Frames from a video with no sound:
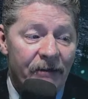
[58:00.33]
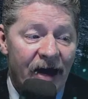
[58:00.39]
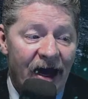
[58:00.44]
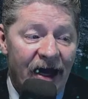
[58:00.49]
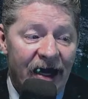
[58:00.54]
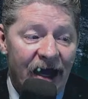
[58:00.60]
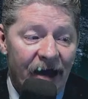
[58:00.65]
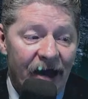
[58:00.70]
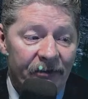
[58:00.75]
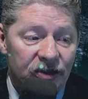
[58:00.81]
bad
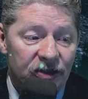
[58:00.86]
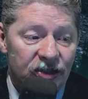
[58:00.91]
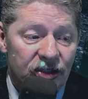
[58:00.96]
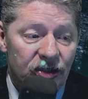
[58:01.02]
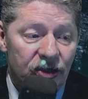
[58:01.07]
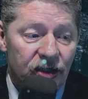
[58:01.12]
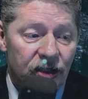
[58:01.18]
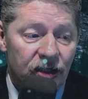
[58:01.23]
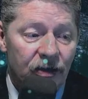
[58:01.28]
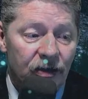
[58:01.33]
happens
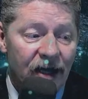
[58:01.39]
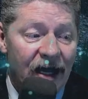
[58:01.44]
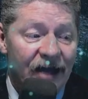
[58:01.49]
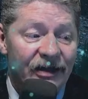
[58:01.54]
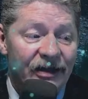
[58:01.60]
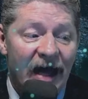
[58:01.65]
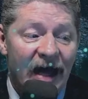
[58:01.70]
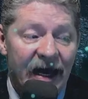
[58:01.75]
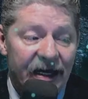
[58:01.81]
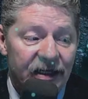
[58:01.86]
to you,
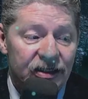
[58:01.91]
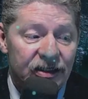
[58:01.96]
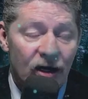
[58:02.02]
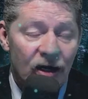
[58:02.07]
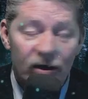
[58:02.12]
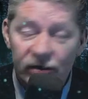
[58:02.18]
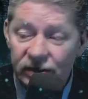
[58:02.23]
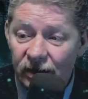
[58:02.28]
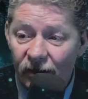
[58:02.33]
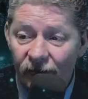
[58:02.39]
and that is
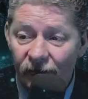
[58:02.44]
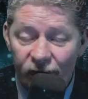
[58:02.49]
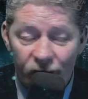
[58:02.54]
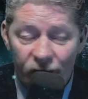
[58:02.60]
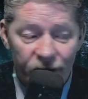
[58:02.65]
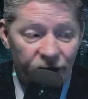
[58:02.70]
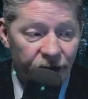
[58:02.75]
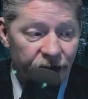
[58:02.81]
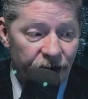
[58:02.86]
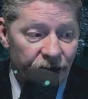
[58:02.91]
also for
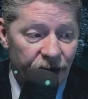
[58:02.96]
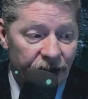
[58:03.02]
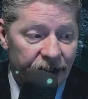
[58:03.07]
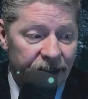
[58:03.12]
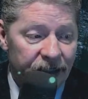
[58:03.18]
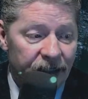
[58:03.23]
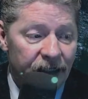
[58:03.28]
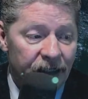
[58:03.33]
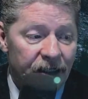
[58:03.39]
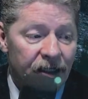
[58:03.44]
the
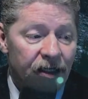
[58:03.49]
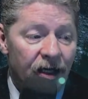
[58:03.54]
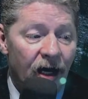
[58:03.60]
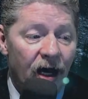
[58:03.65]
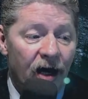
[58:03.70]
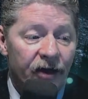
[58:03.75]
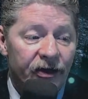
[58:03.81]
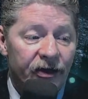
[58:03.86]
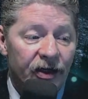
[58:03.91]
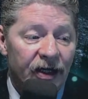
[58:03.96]
good,
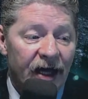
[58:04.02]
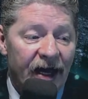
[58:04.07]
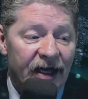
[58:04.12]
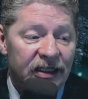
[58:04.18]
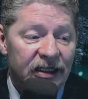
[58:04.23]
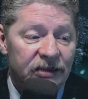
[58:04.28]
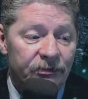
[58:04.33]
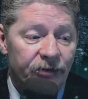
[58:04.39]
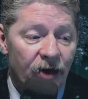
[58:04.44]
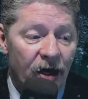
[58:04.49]
on the
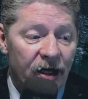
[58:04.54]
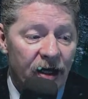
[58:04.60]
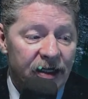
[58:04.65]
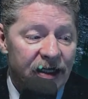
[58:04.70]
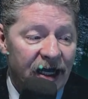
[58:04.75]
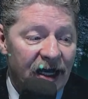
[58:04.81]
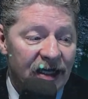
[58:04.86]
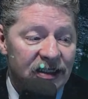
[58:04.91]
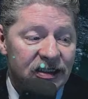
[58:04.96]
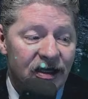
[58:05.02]
last
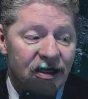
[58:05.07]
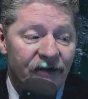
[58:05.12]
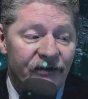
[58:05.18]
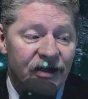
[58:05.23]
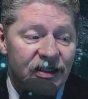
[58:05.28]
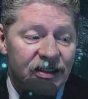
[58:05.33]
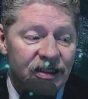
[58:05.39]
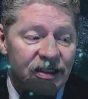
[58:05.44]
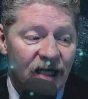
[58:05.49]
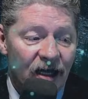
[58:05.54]
broadcast of
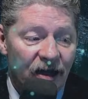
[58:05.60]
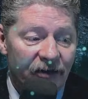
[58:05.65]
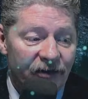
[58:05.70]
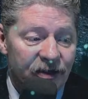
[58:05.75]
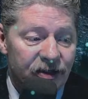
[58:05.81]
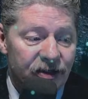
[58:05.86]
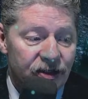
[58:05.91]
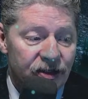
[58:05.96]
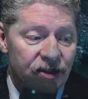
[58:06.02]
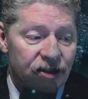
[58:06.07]
this
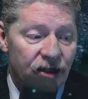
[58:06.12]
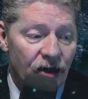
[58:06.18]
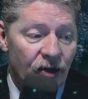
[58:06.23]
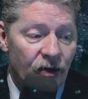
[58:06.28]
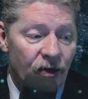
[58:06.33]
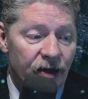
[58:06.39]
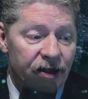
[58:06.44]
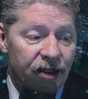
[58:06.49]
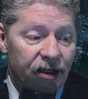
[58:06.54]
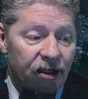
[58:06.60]
television show,
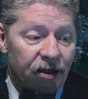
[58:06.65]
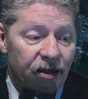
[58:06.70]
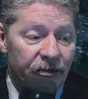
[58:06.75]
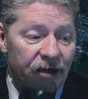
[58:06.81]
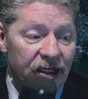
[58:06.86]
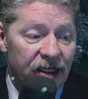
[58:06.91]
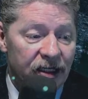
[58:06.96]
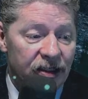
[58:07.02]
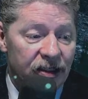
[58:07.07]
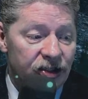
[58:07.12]
when the
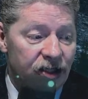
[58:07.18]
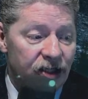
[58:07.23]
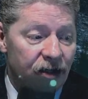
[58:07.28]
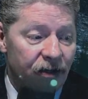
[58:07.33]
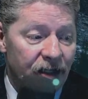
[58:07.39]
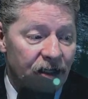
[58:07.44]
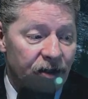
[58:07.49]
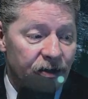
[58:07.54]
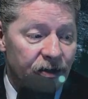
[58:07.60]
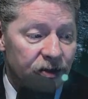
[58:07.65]
comedian
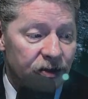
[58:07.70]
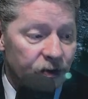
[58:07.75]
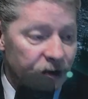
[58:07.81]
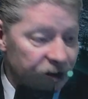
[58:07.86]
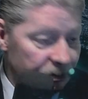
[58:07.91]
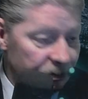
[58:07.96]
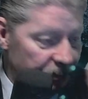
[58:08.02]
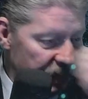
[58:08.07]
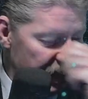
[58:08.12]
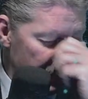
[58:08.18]
Jerry Lewis
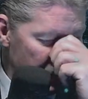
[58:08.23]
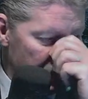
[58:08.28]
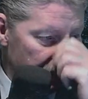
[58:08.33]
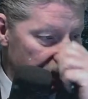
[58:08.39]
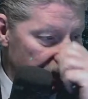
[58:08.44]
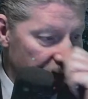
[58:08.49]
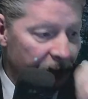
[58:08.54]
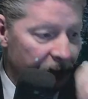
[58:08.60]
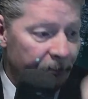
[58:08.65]
was being